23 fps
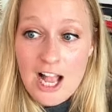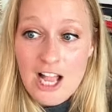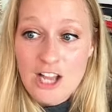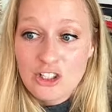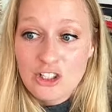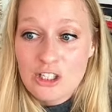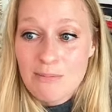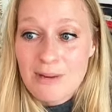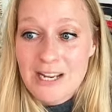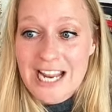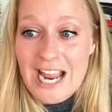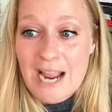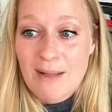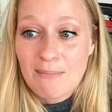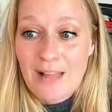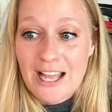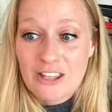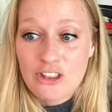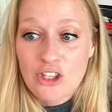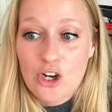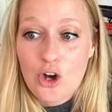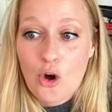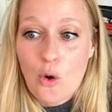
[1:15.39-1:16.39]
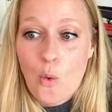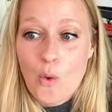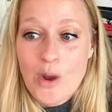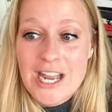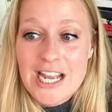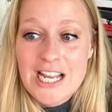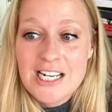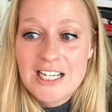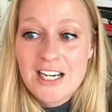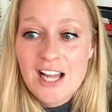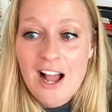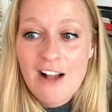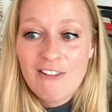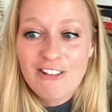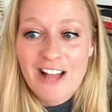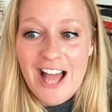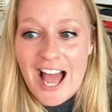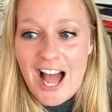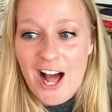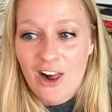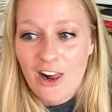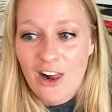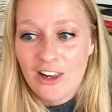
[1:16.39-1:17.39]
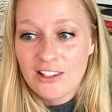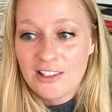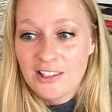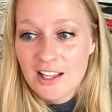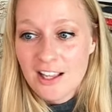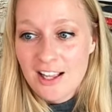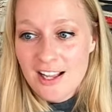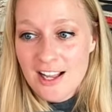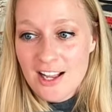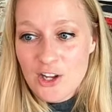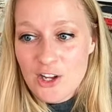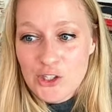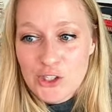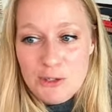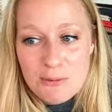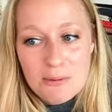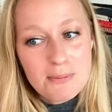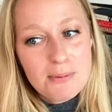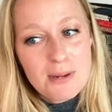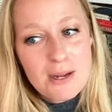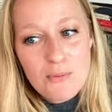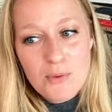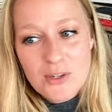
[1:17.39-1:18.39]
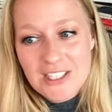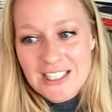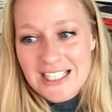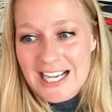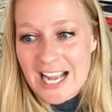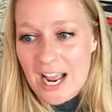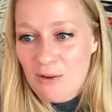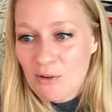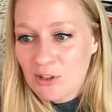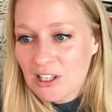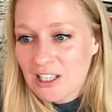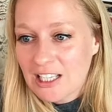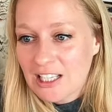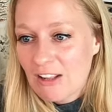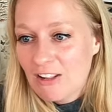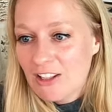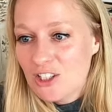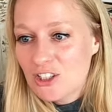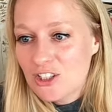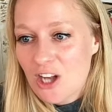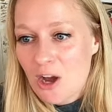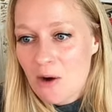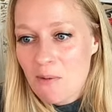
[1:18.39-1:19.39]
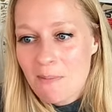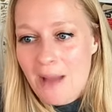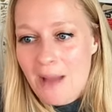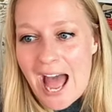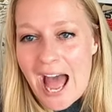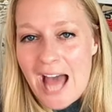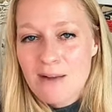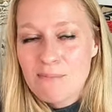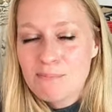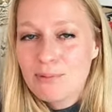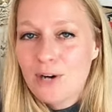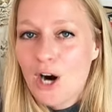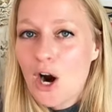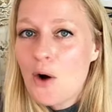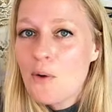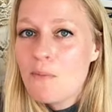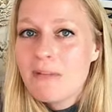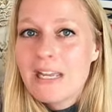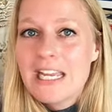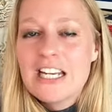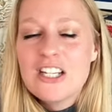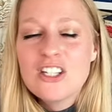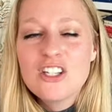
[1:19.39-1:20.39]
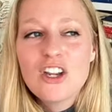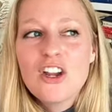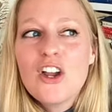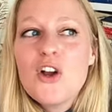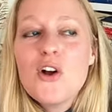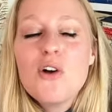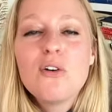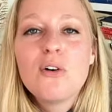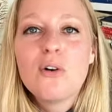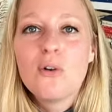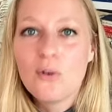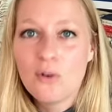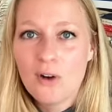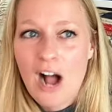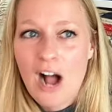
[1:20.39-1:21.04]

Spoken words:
She became like the queen of hell. Super Pete wants to get with Lilith so bad. Bro, me too.